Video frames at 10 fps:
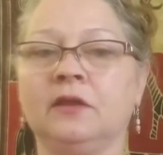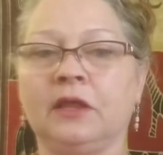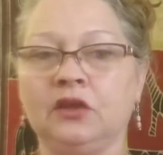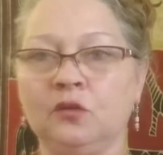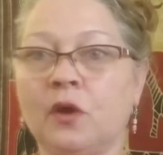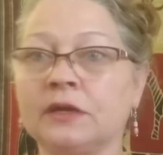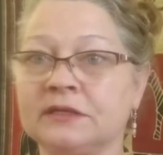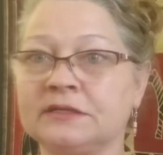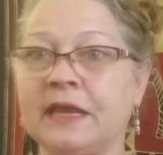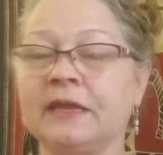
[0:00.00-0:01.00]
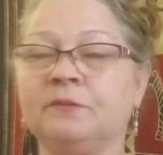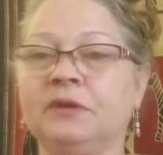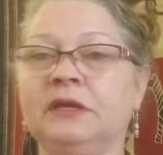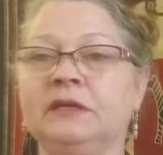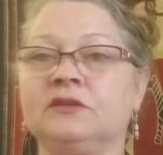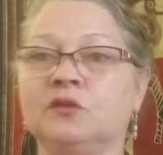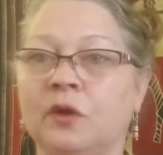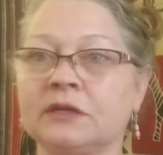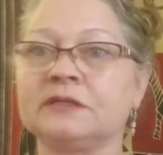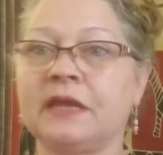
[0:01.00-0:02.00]
that you want to stay in peace, you
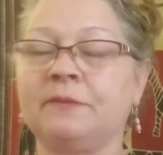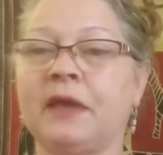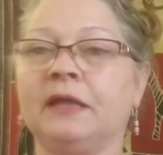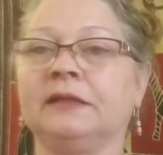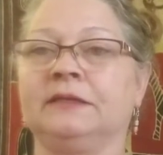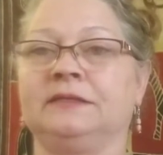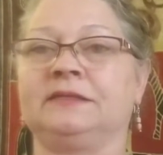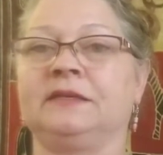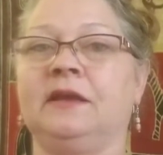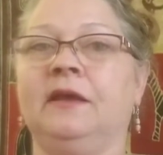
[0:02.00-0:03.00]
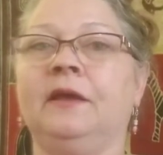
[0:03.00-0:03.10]
want to stay balanced.